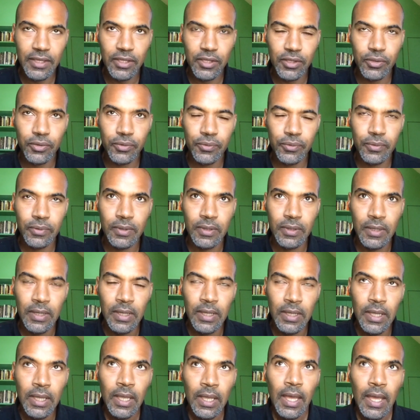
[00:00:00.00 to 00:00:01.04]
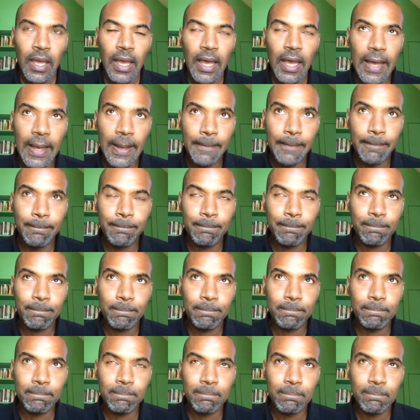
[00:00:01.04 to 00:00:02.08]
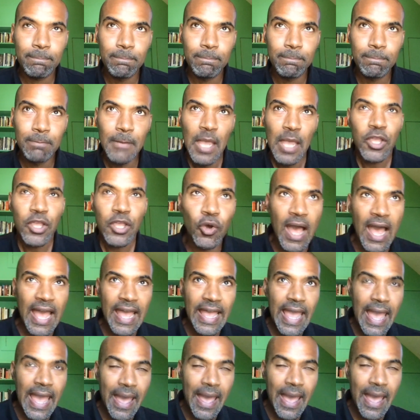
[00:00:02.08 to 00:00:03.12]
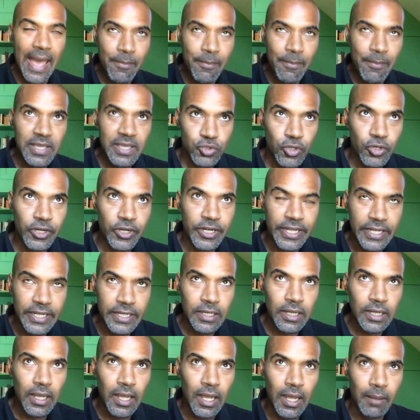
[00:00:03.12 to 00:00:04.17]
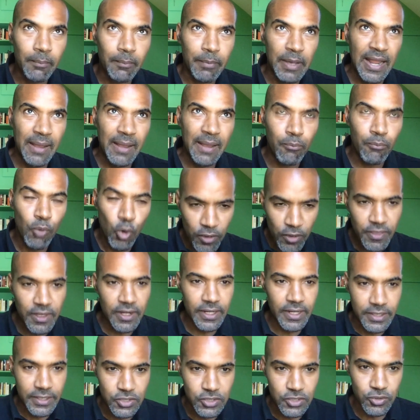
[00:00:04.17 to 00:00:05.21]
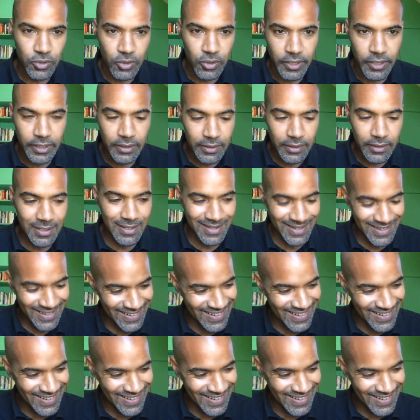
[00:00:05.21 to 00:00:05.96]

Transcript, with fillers: Thank you. Um, you know, I am a historian, uh, but I'm more than a historian.